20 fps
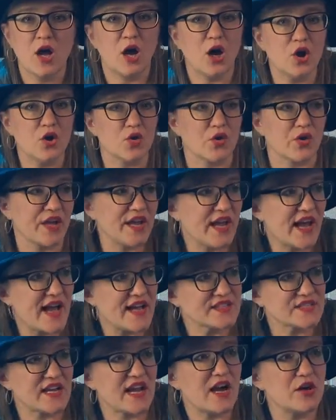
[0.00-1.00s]
Oh, he
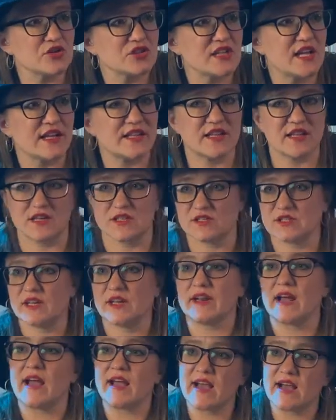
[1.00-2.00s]
has a house like this
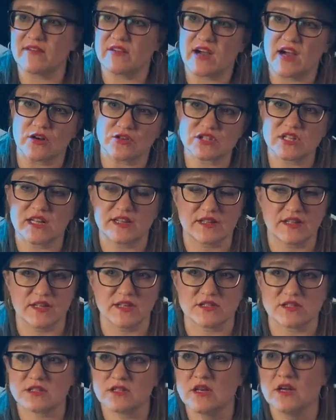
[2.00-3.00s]
and I have a house like
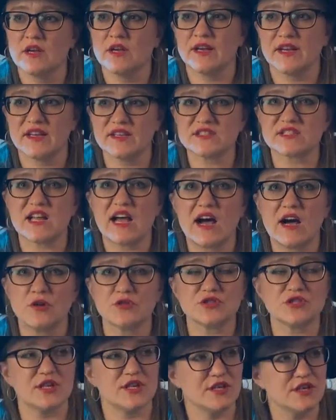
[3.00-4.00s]
this. His
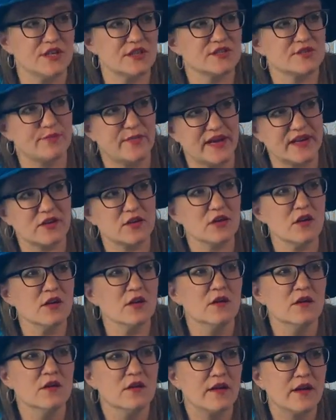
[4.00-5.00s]
house is
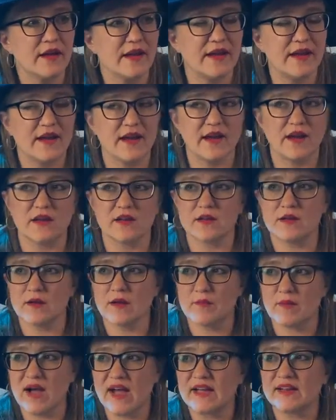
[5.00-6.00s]
better and
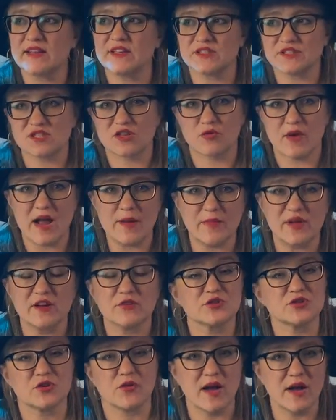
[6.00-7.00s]
mine is
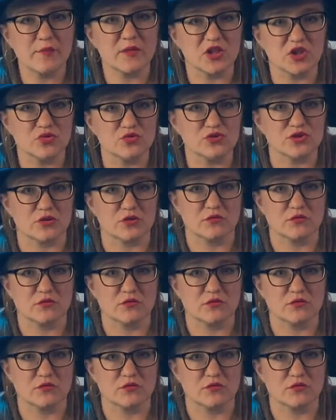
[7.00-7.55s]
crappier, so I'm a loser.